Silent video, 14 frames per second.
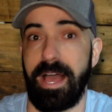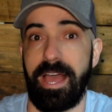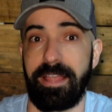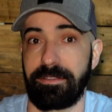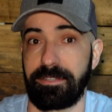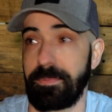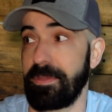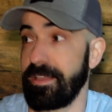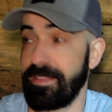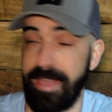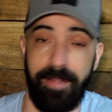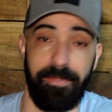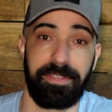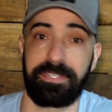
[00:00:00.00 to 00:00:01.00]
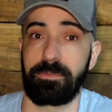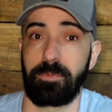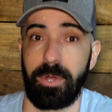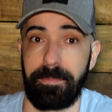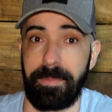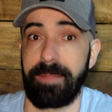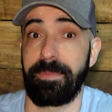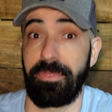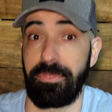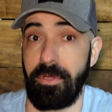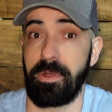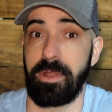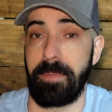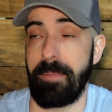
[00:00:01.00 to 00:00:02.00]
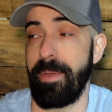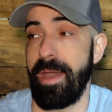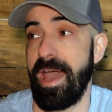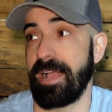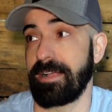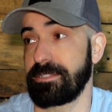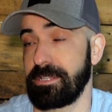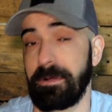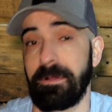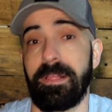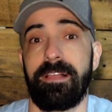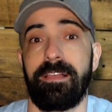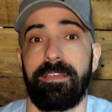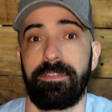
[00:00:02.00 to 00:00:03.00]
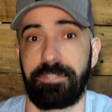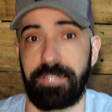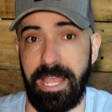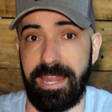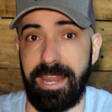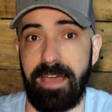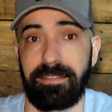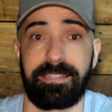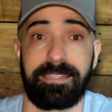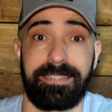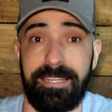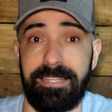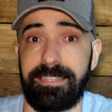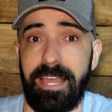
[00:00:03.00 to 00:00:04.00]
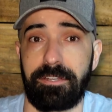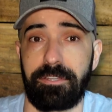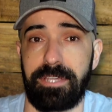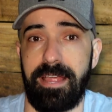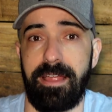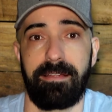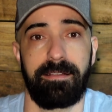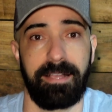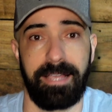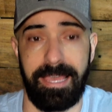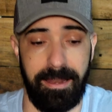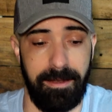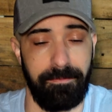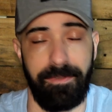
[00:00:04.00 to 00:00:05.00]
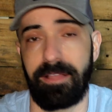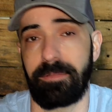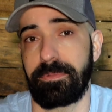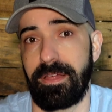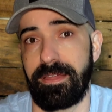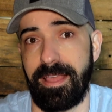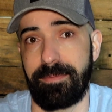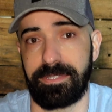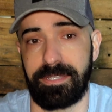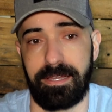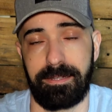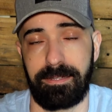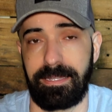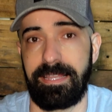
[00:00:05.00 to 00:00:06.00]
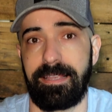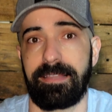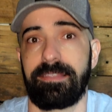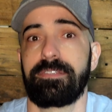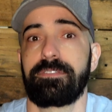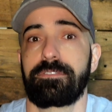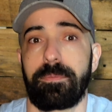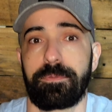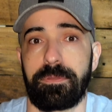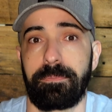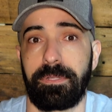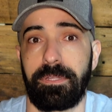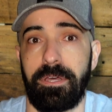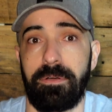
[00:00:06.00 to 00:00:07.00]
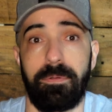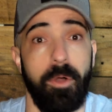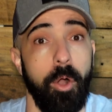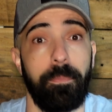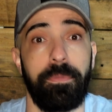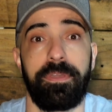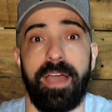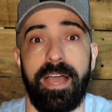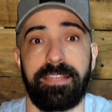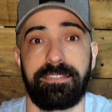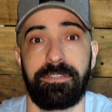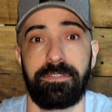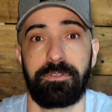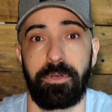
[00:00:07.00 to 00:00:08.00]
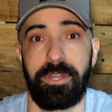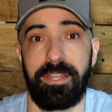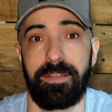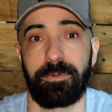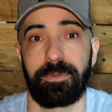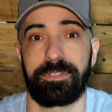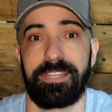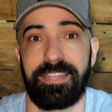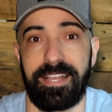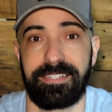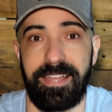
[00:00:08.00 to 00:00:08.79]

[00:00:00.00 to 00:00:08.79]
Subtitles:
hike or something like that, this is what I'm gonna be throwing in my pack. So check it out. It's a TCEK chair. Again, available on Amazon, link in the description below. Hope you guys enjoyed it, and we'll see you next